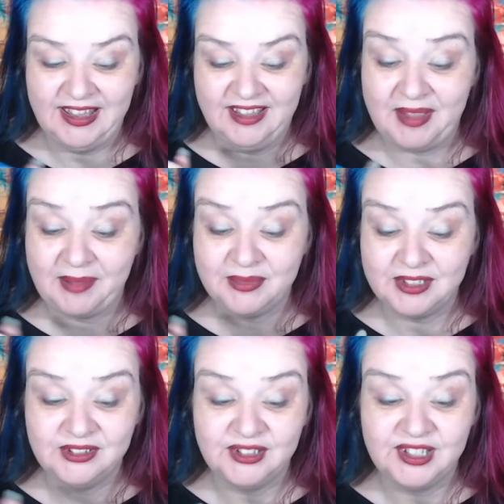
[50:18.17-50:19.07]
Yep,
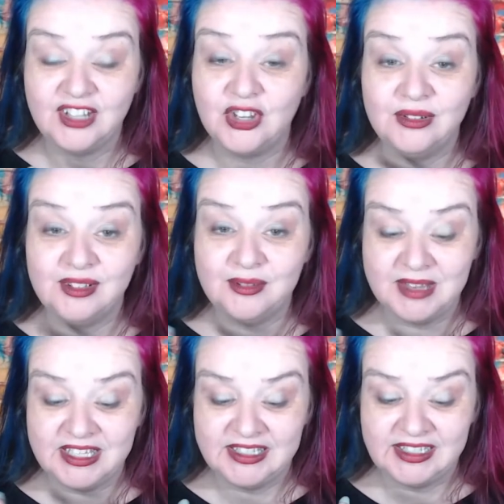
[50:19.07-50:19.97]
absolutely. I totally
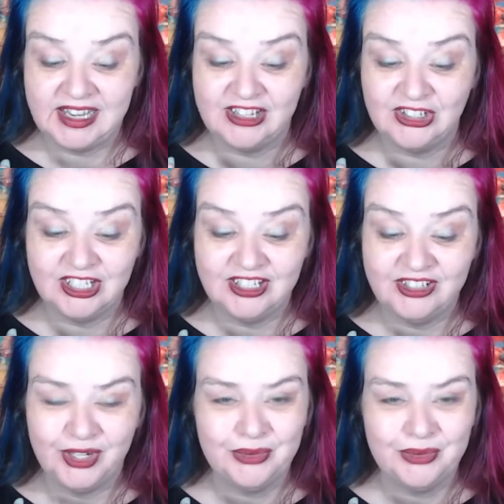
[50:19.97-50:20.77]
missed it last year and